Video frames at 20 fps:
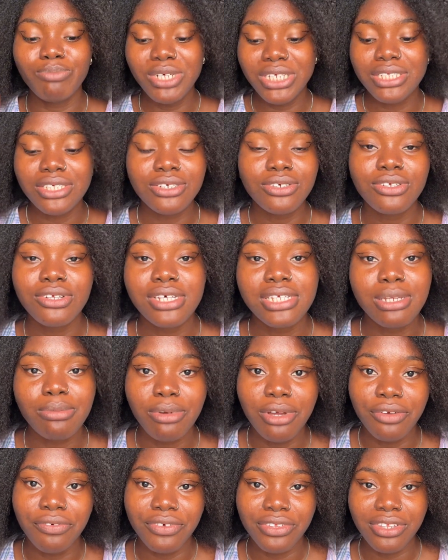meticulous
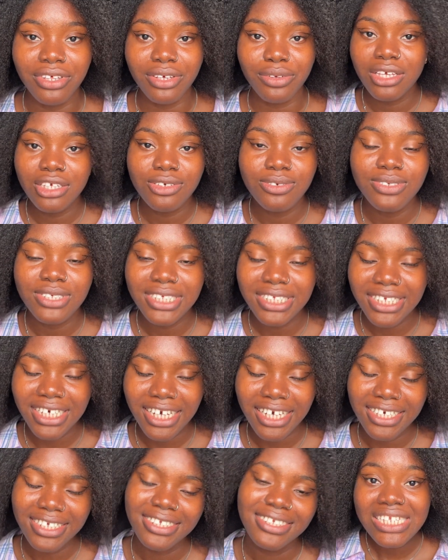about everything? You
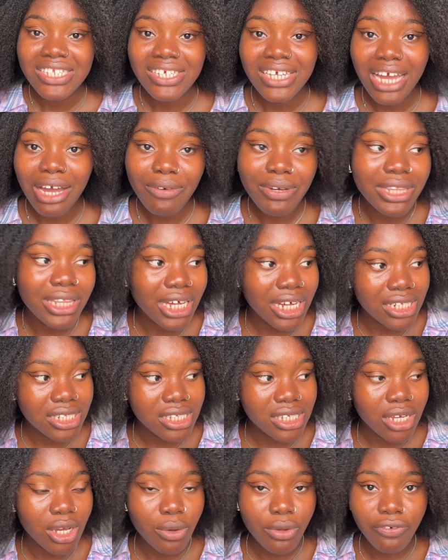decide. So yeah, with
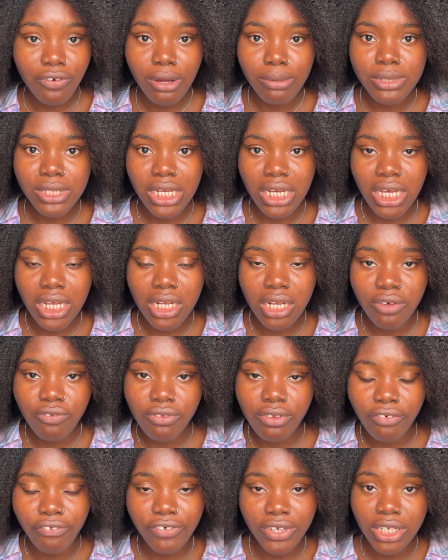that, we've come to the end of
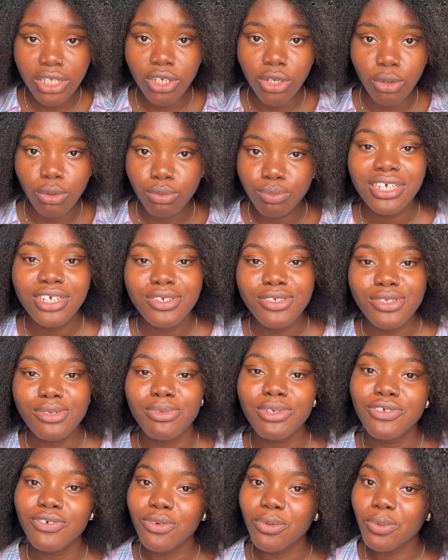the video. Thank you so
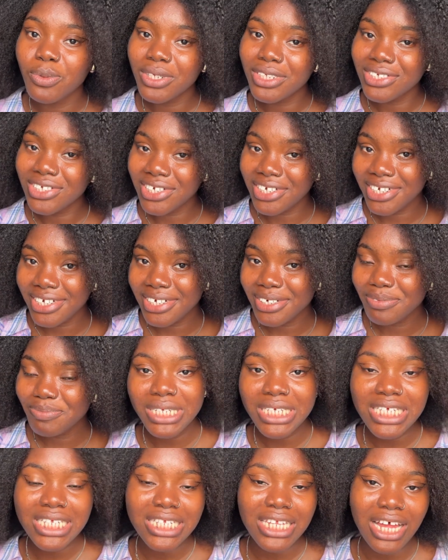much for watching.
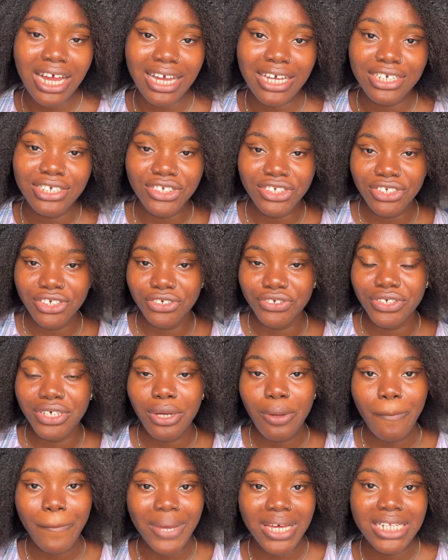Please like, share,
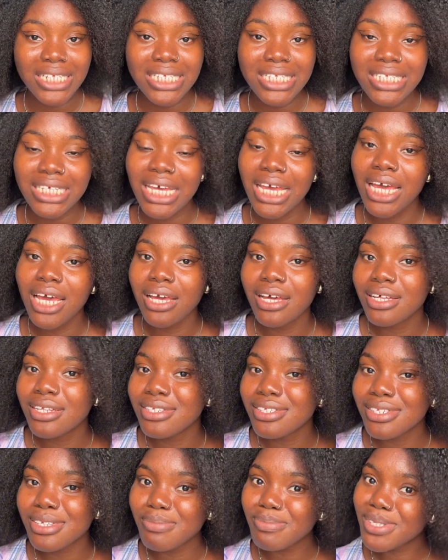comment and
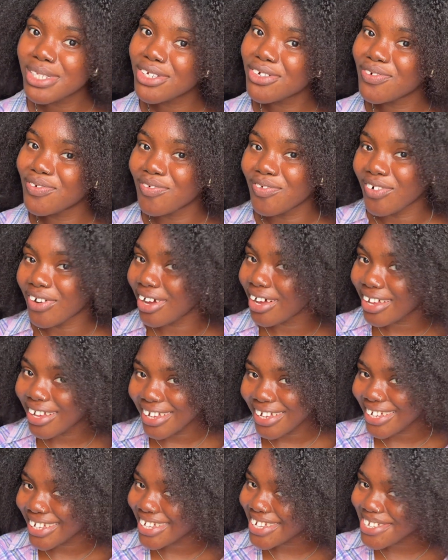
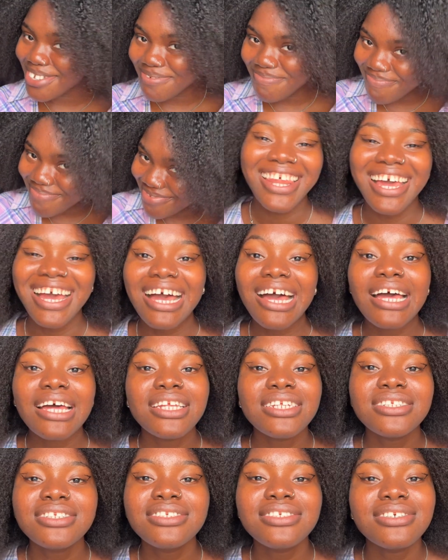subscribe,
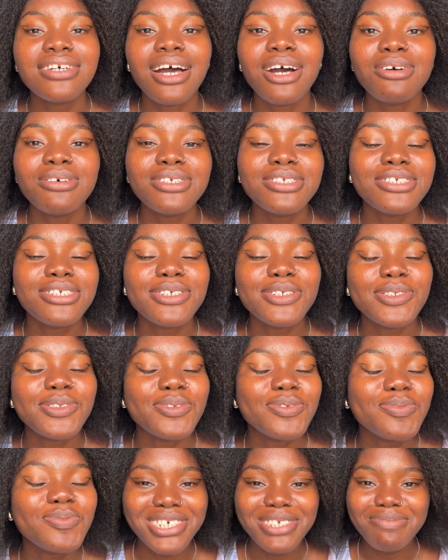and I'll see
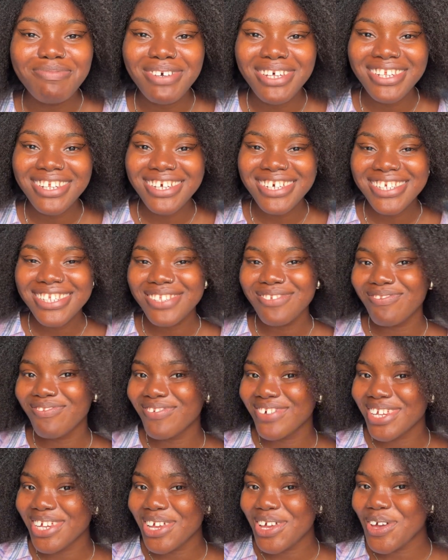you in my next
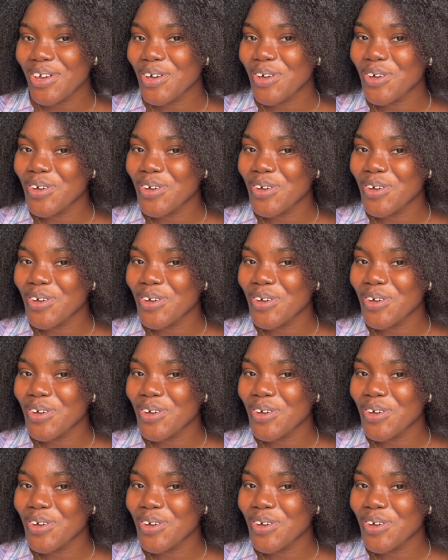video.